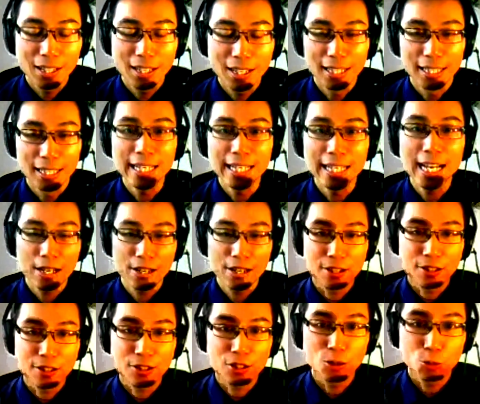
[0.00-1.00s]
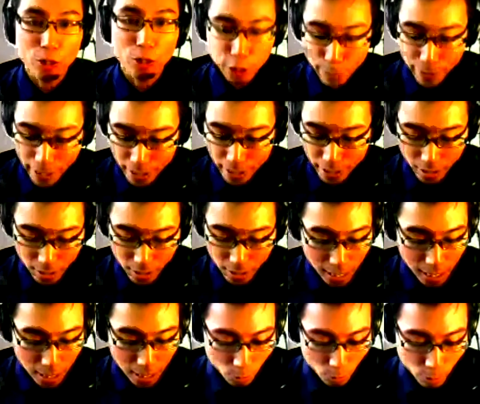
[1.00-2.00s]
Yeah. So, rich pins,
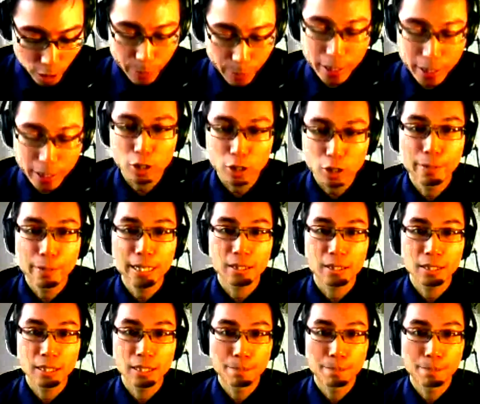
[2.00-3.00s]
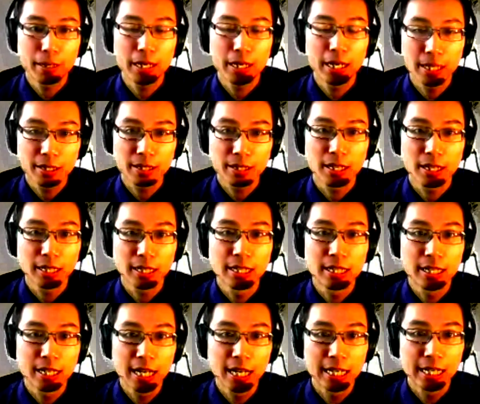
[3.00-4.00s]
uh, rich pins are basically pins that
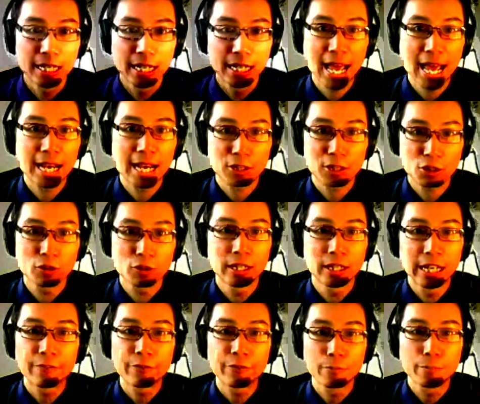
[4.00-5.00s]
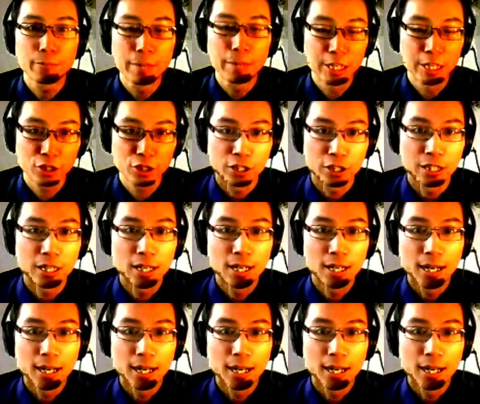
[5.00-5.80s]
contain extra information